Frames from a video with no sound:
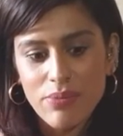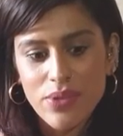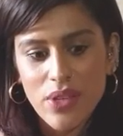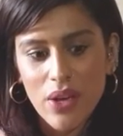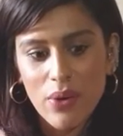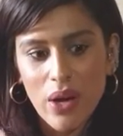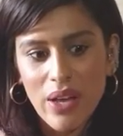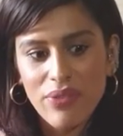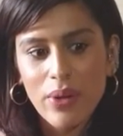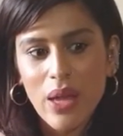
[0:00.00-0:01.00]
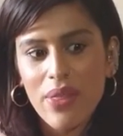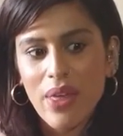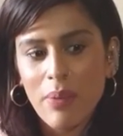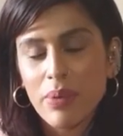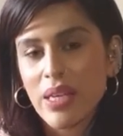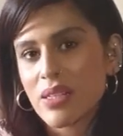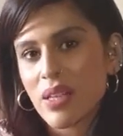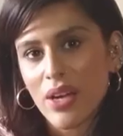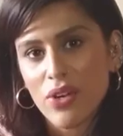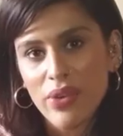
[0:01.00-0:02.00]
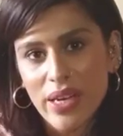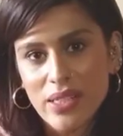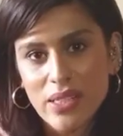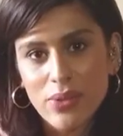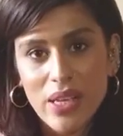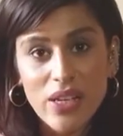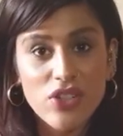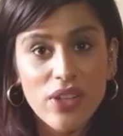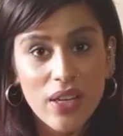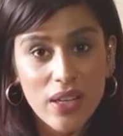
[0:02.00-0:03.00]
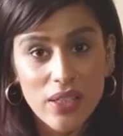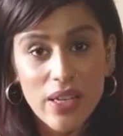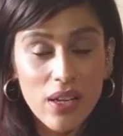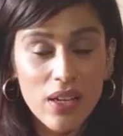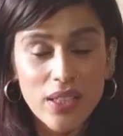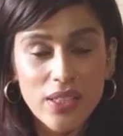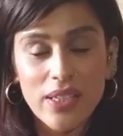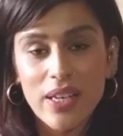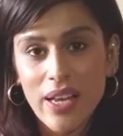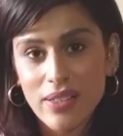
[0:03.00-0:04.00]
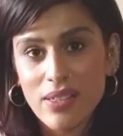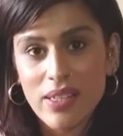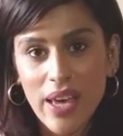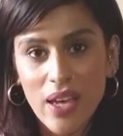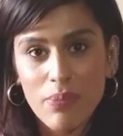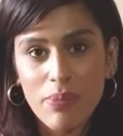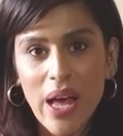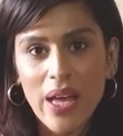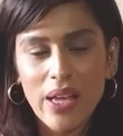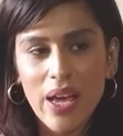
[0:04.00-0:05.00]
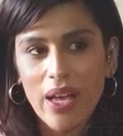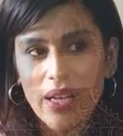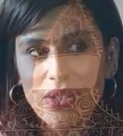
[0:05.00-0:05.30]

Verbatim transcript: So I felt like that piece that I created, it was actually a London landscape, and it had